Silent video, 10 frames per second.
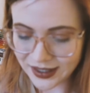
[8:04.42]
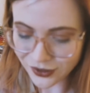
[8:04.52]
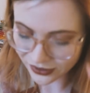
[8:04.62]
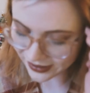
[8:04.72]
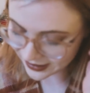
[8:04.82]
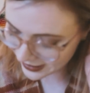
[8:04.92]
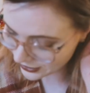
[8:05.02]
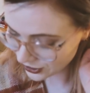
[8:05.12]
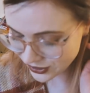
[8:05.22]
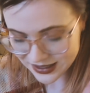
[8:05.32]
another thing I
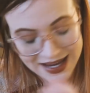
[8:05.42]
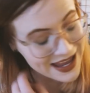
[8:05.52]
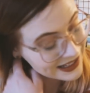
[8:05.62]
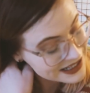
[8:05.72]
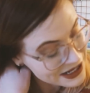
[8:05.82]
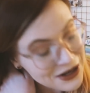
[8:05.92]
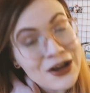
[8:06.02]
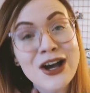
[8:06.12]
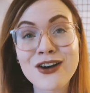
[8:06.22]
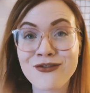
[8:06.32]
got, and
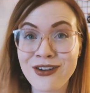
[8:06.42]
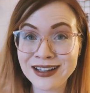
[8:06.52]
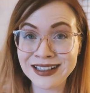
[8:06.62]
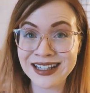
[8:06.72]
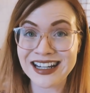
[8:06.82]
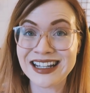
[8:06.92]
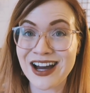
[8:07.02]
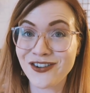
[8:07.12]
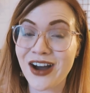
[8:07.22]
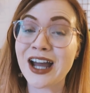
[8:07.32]
funnily
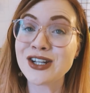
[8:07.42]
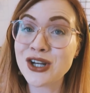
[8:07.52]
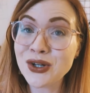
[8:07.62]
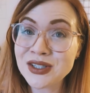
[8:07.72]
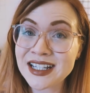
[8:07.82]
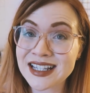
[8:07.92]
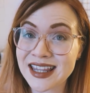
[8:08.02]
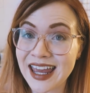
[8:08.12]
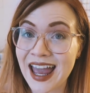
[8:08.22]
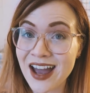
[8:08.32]
enough, I
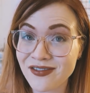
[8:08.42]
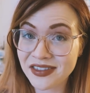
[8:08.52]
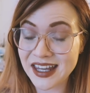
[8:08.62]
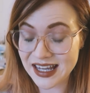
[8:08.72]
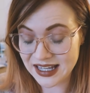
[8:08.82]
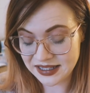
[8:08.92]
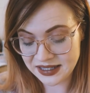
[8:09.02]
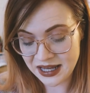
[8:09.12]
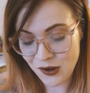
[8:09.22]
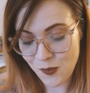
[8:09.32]
noticed they have
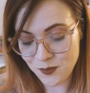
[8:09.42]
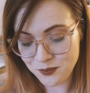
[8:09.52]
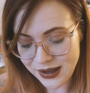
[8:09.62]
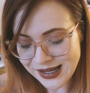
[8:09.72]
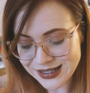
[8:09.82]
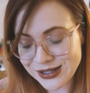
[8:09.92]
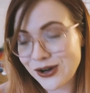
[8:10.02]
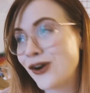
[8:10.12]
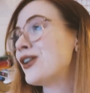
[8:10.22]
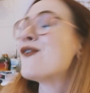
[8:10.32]
these based
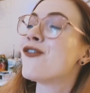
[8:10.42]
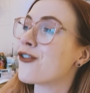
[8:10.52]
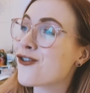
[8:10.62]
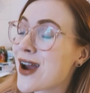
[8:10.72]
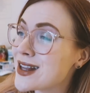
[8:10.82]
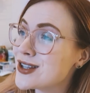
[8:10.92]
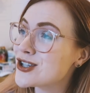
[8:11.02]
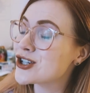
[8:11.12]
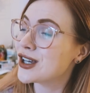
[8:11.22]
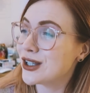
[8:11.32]
on a
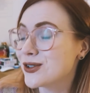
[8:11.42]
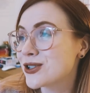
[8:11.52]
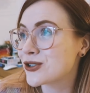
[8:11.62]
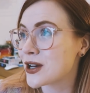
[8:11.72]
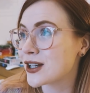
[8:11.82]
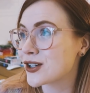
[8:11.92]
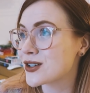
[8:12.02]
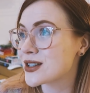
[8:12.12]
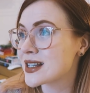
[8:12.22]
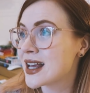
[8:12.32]
French
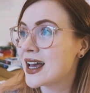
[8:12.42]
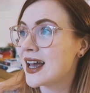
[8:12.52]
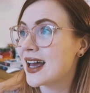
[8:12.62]
illustrator's